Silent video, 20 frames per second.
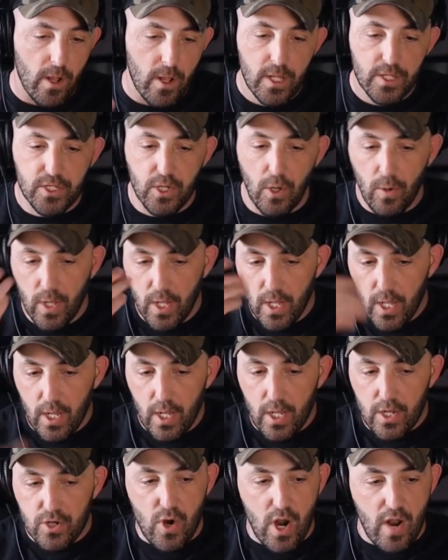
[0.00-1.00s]
So,
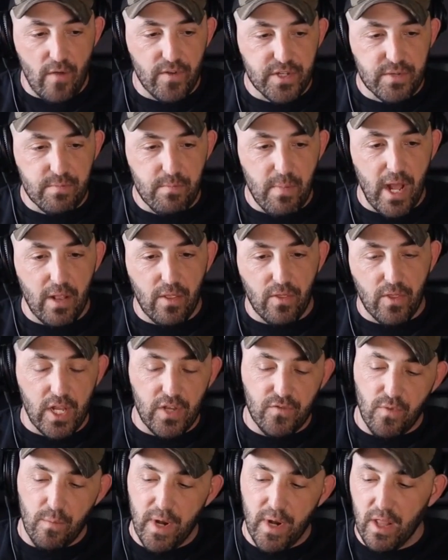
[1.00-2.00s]
Travis, Matt, thanks
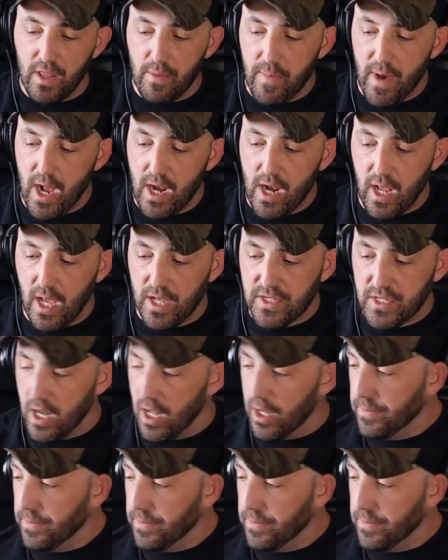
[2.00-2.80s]
for being on the podcast today.